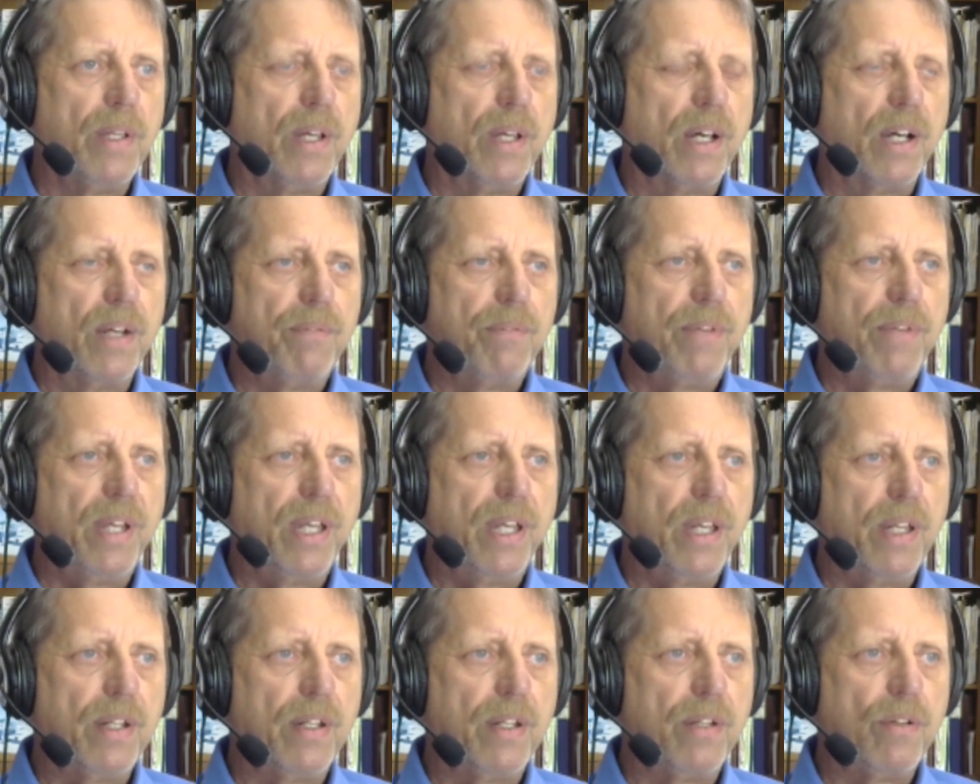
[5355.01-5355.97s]
I've
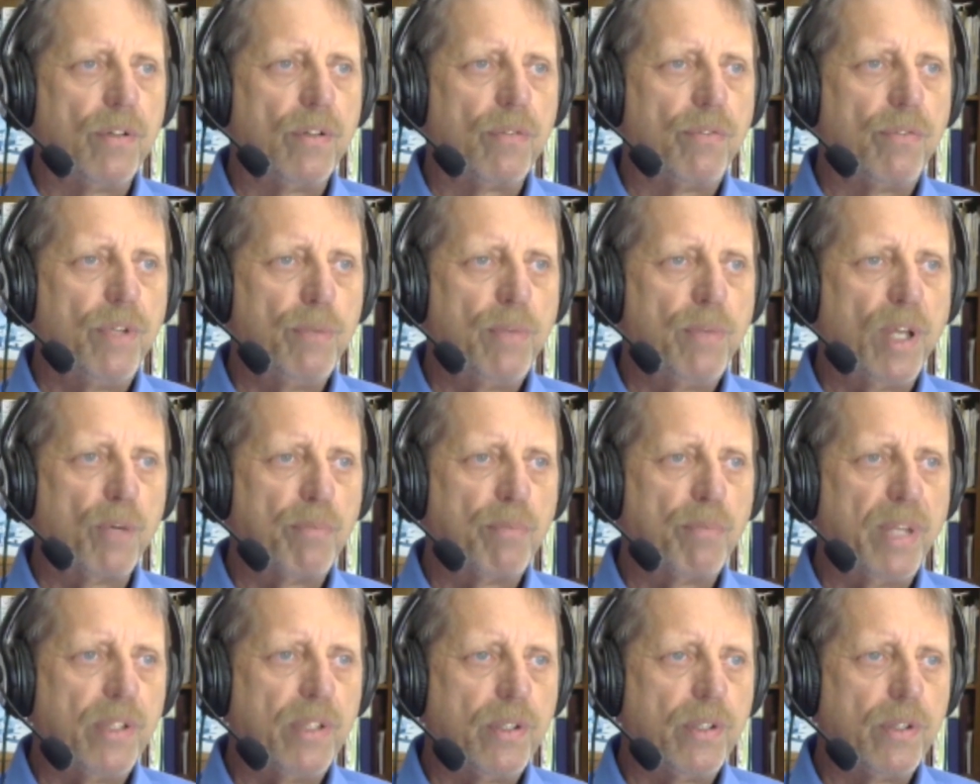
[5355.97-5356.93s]
had female
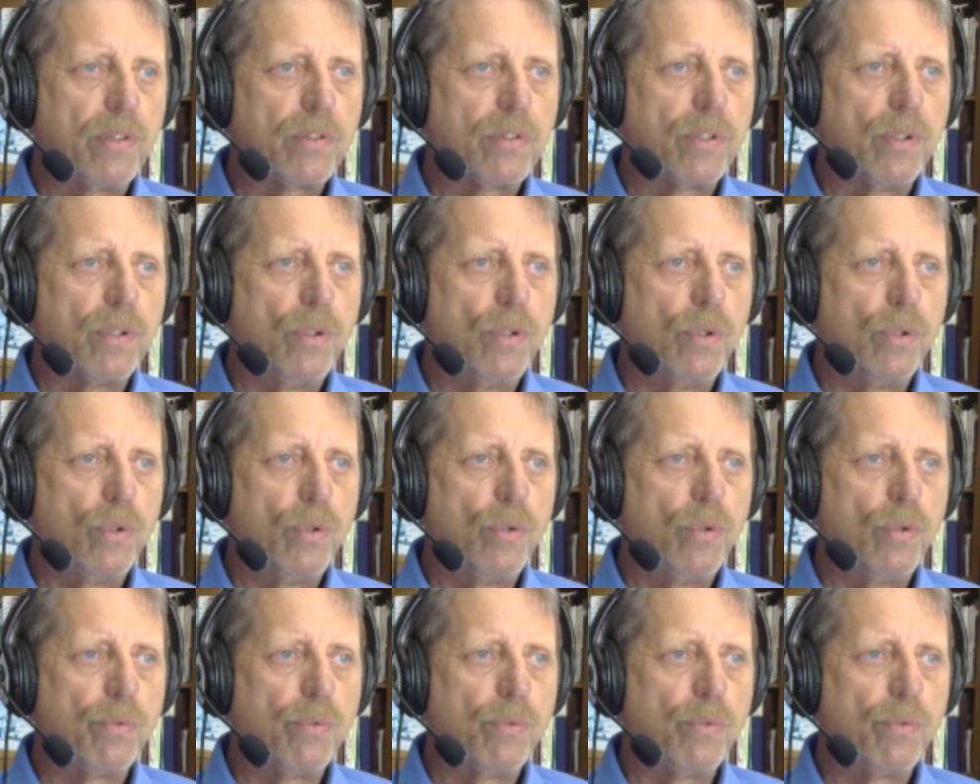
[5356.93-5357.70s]
patients who